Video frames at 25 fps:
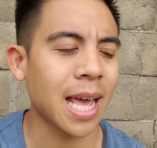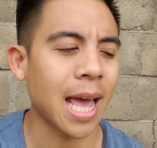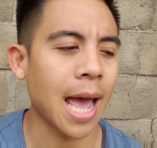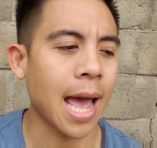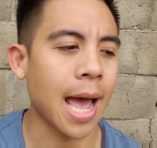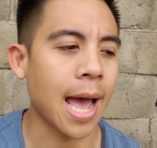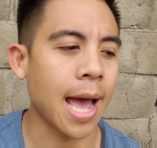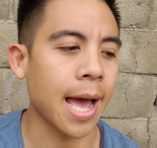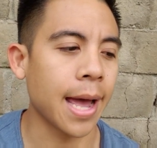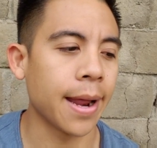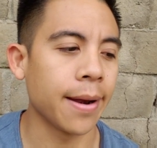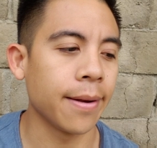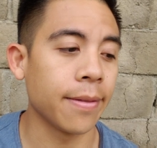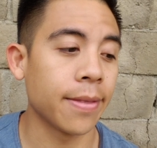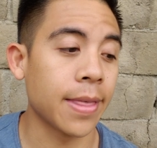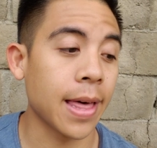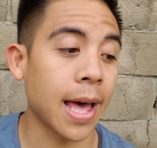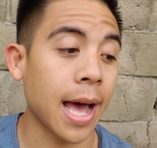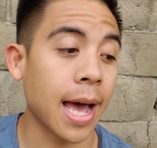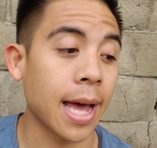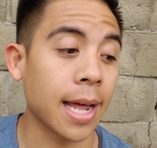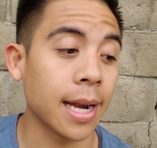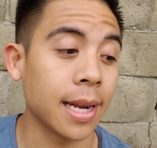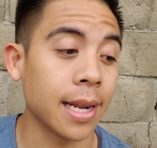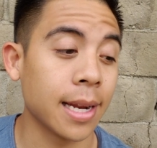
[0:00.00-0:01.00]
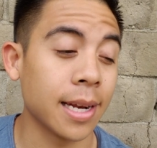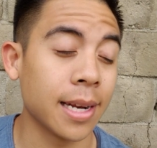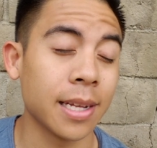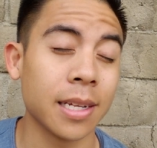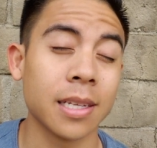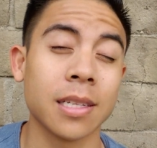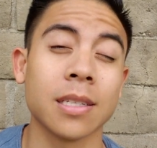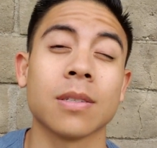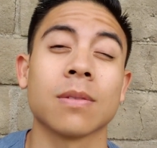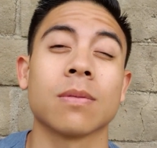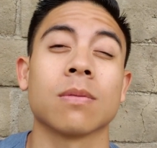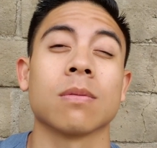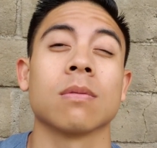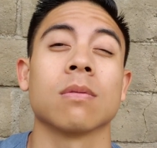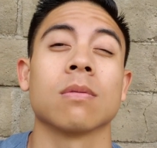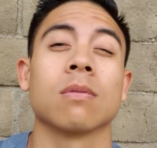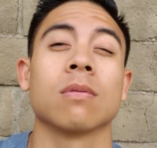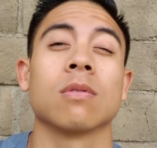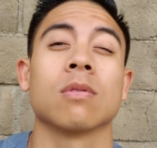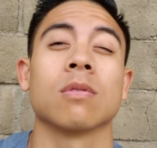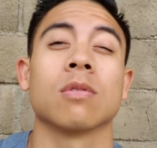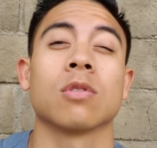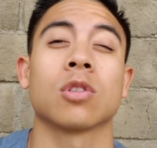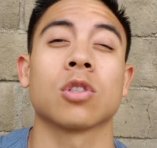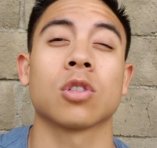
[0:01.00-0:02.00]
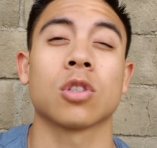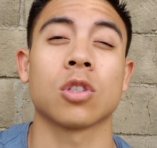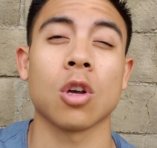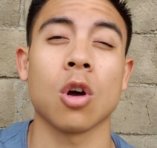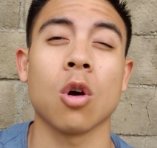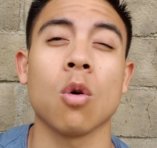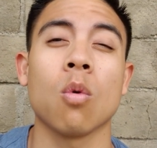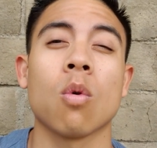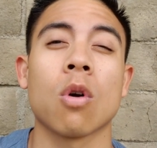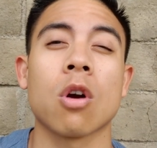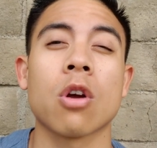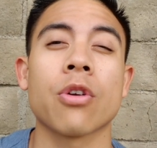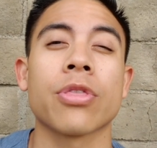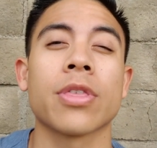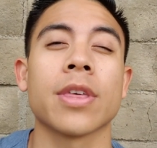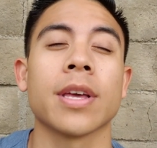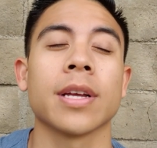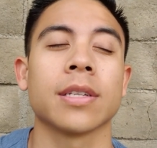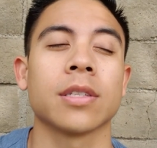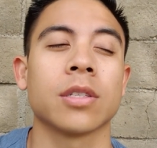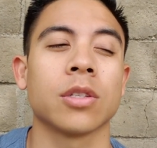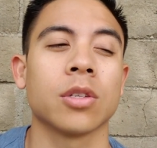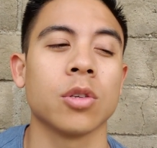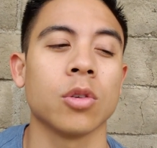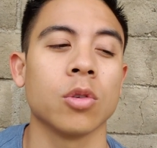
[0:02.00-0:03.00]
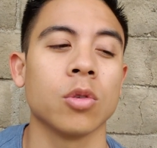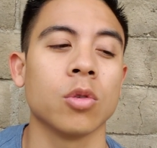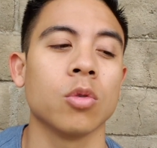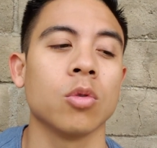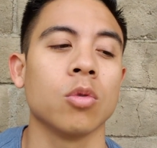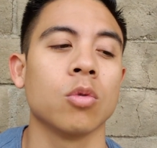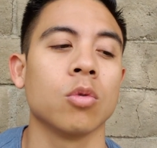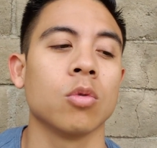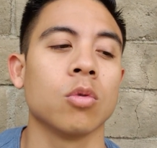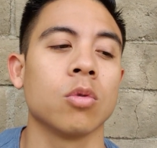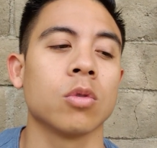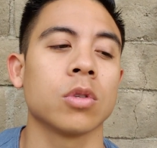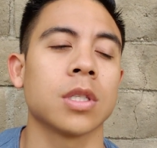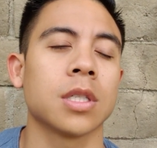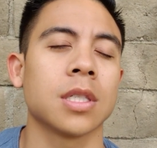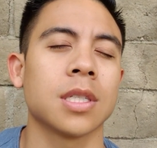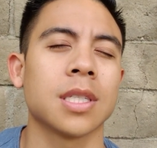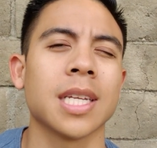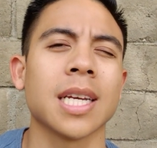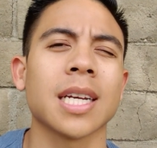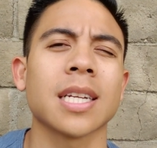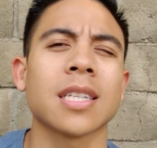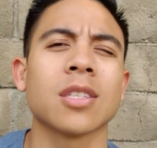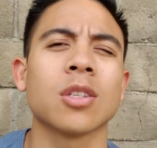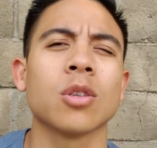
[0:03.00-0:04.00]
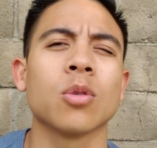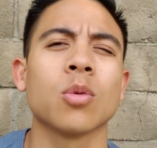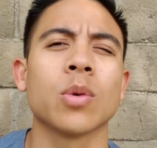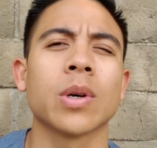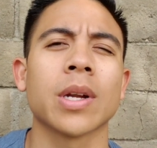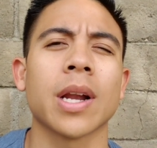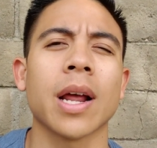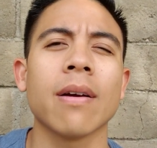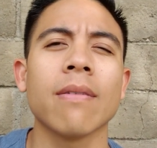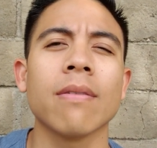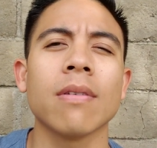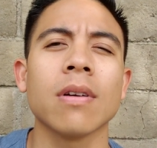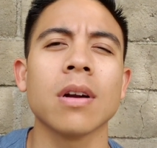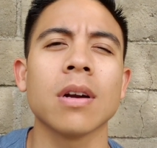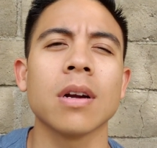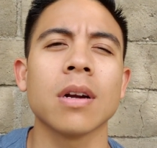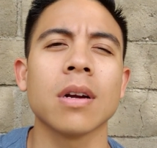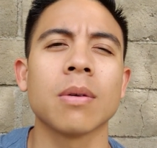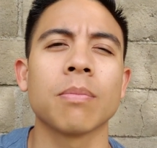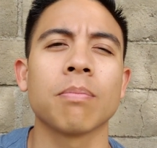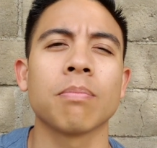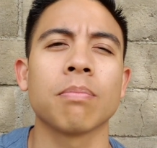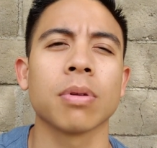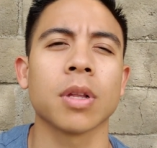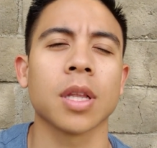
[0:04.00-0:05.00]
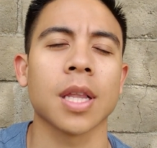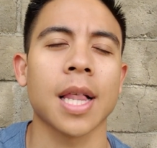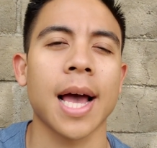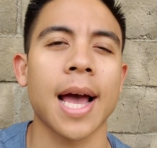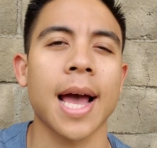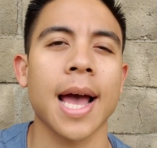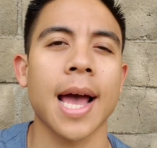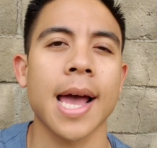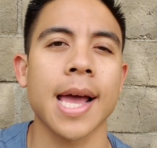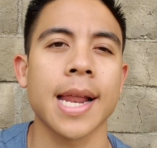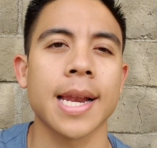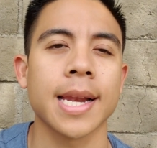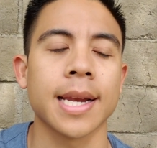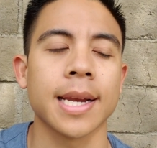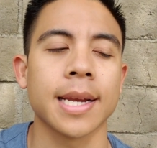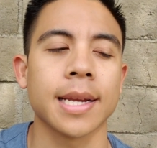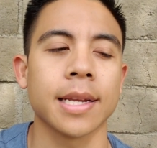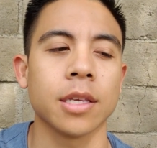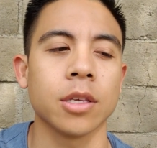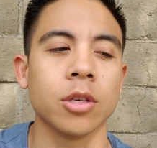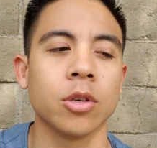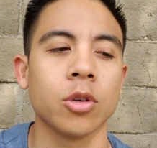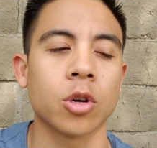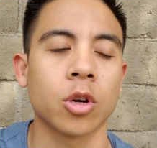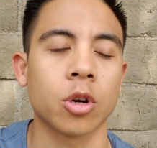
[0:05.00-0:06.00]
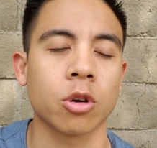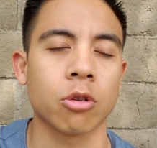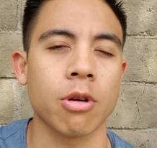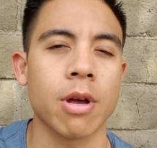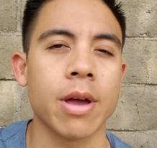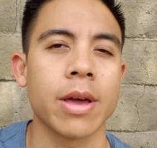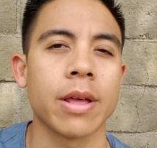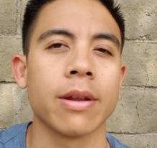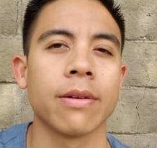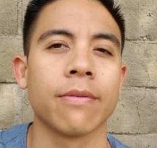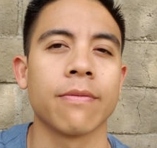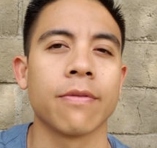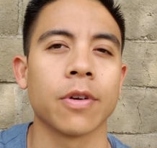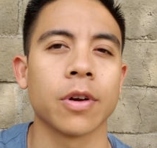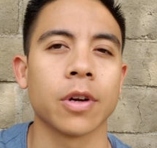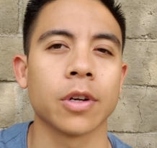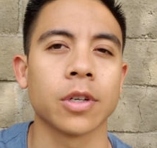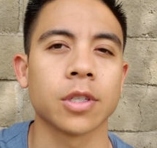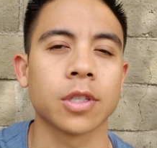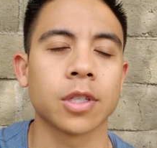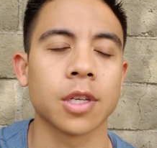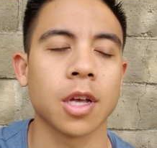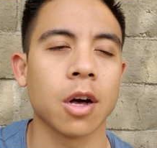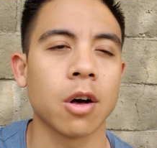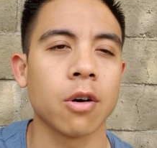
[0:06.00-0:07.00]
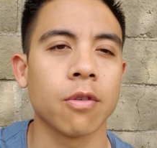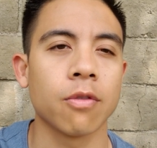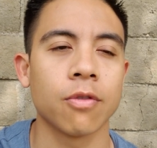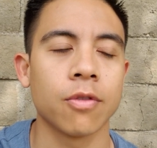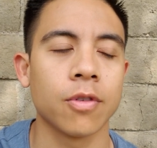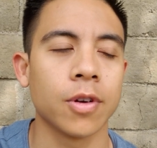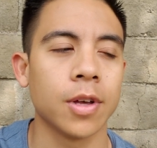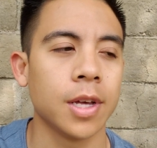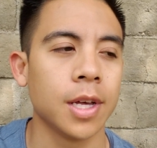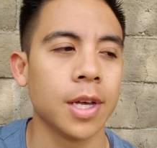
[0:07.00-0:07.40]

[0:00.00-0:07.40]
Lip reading: And that it is so worth it to stick to whatever plan you created for yourself.